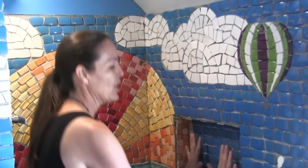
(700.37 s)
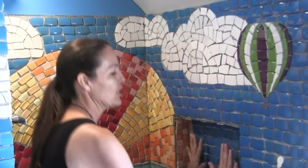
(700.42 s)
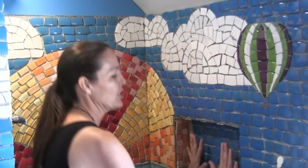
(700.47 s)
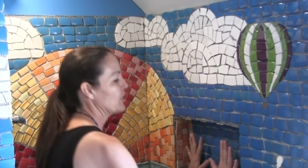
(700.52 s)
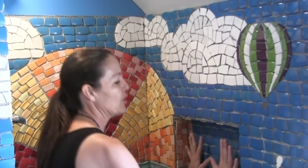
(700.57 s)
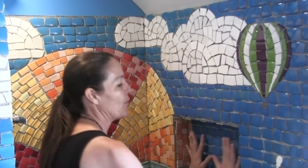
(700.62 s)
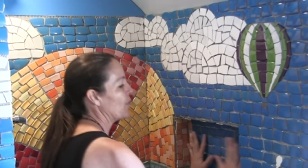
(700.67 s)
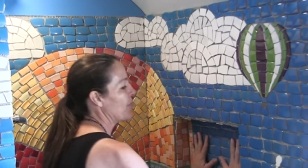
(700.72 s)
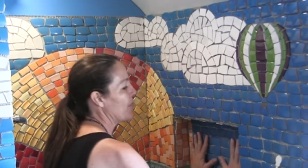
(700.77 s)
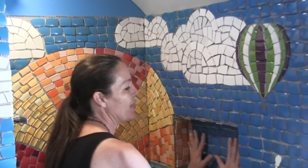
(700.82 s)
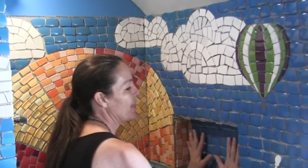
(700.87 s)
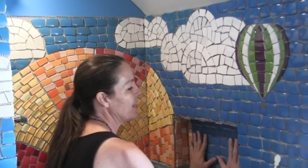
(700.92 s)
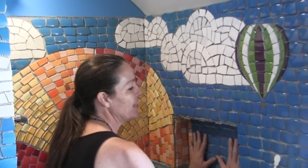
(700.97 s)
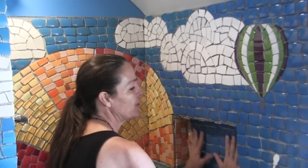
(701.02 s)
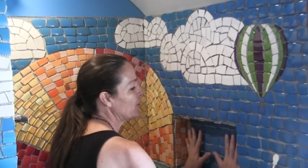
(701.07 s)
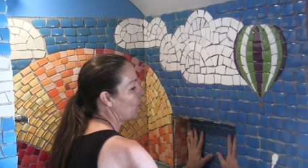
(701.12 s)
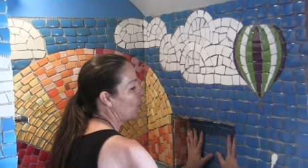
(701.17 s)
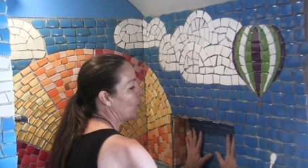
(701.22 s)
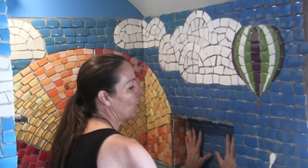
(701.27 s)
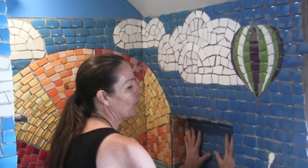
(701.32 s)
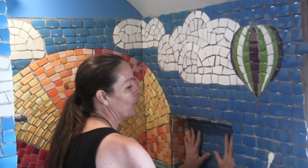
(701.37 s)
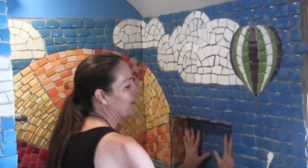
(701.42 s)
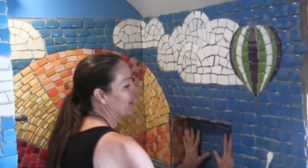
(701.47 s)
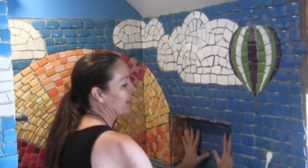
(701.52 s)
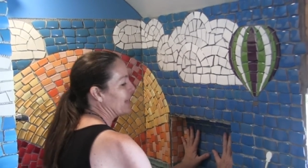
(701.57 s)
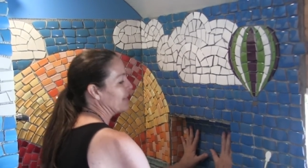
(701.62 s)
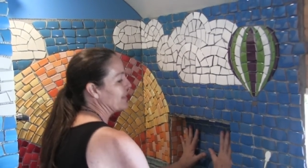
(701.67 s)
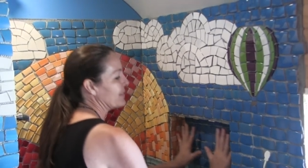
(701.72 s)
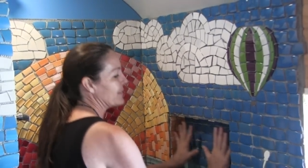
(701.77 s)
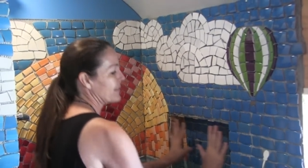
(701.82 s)
So this whole
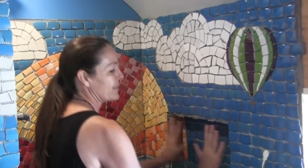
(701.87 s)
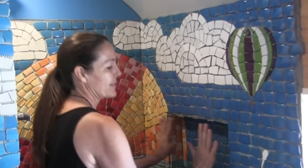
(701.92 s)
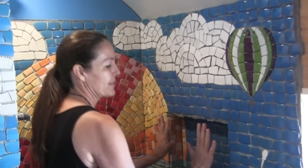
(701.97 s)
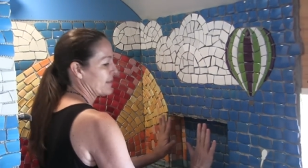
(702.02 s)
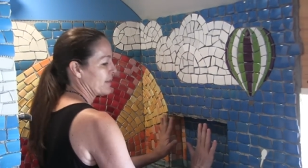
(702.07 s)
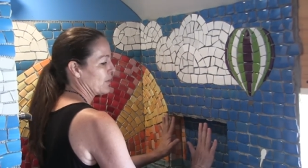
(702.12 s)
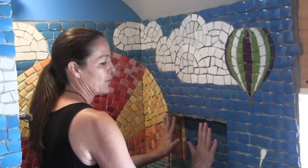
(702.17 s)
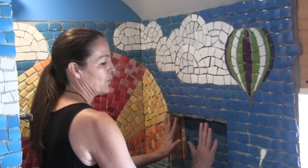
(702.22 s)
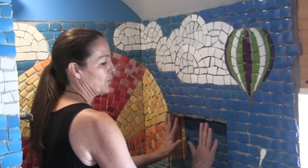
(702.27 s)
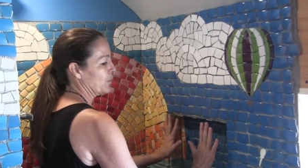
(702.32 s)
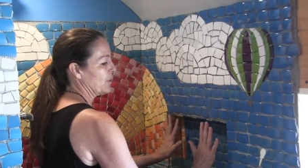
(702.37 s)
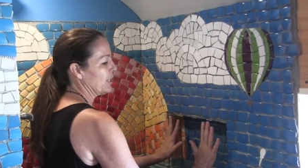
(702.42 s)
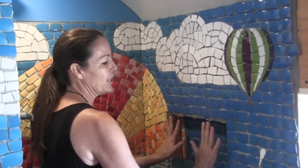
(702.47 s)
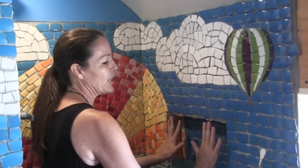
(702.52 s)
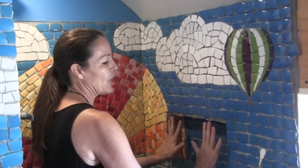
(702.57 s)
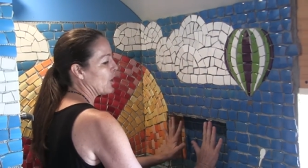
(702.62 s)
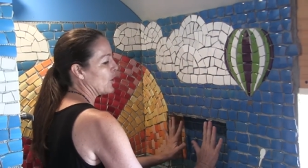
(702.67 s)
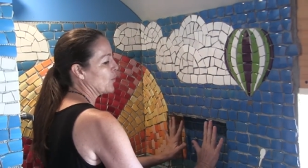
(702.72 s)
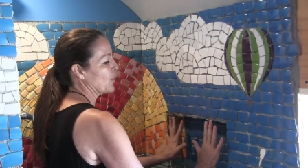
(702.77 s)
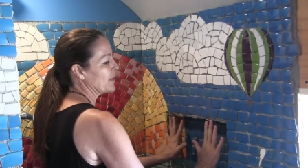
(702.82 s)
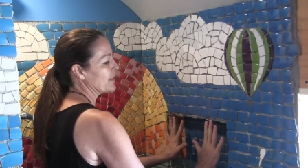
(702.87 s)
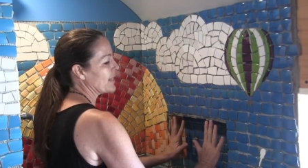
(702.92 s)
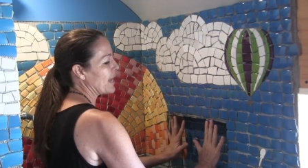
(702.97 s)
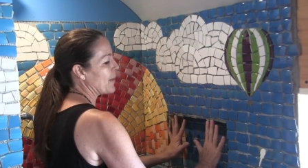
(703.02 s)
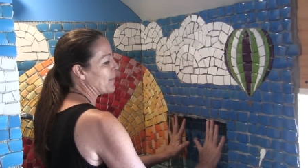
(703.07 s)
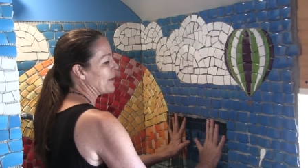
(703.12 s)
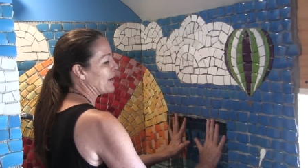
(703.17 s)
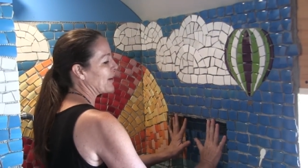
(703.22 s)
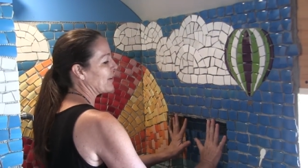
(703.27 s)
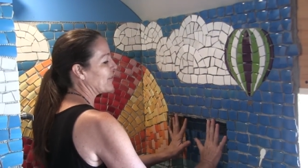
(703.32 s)
piece you know, was
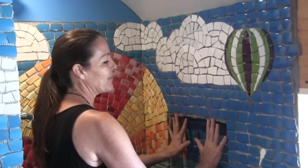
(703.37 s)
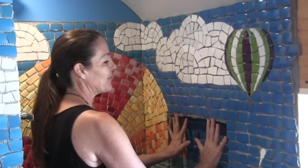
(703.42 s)
up here